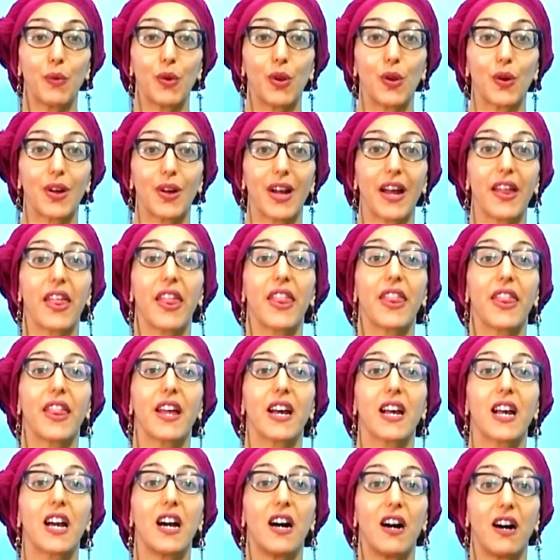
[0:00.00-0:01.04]
we will look at
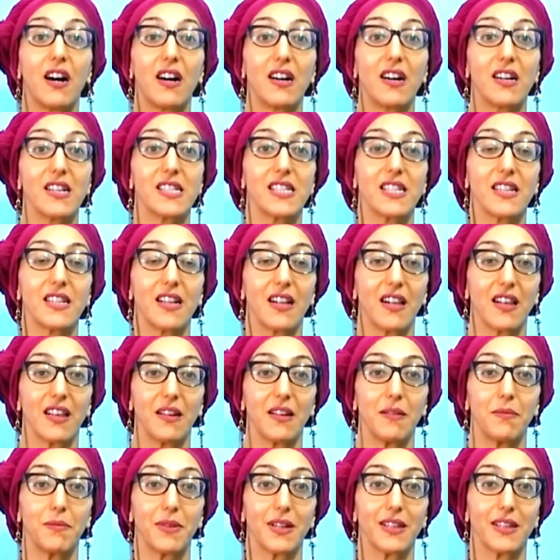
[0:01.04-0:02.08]
the cardinal
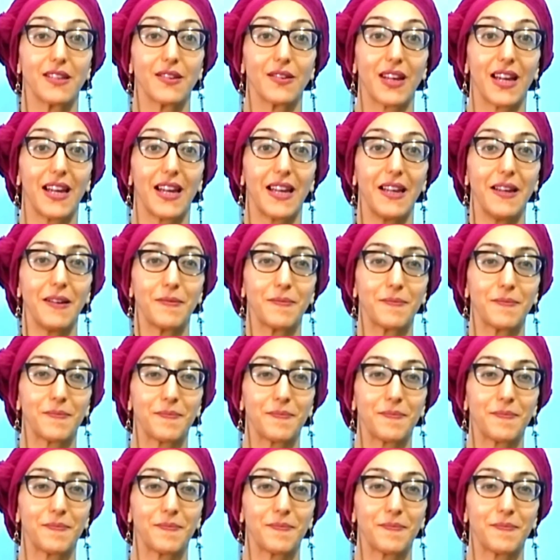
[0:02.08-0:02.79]
numbers, okay?